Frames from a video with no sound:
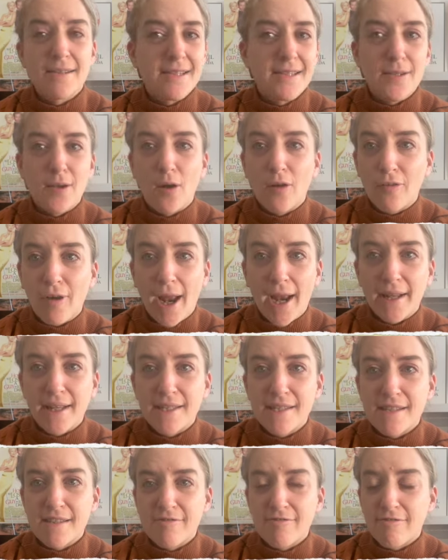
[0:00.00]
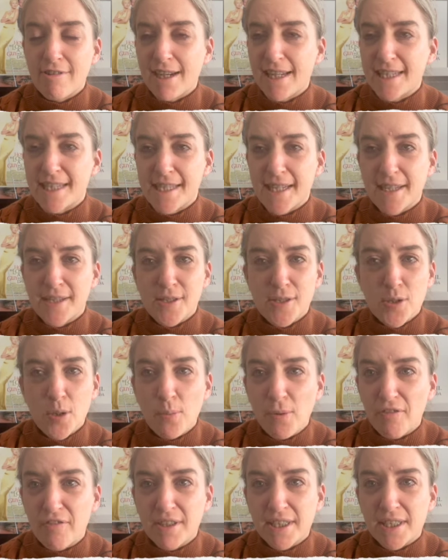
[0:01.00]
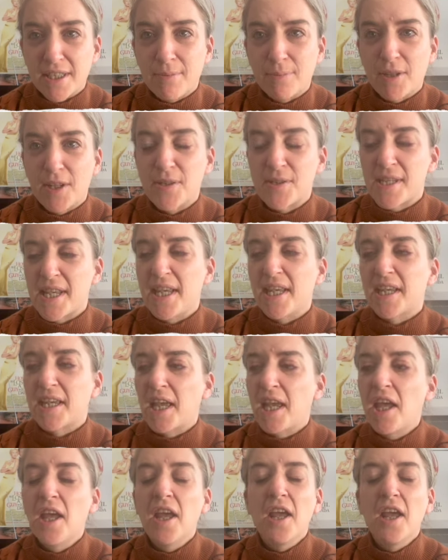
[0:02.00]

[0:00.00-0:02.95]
songwriters releasing superficial music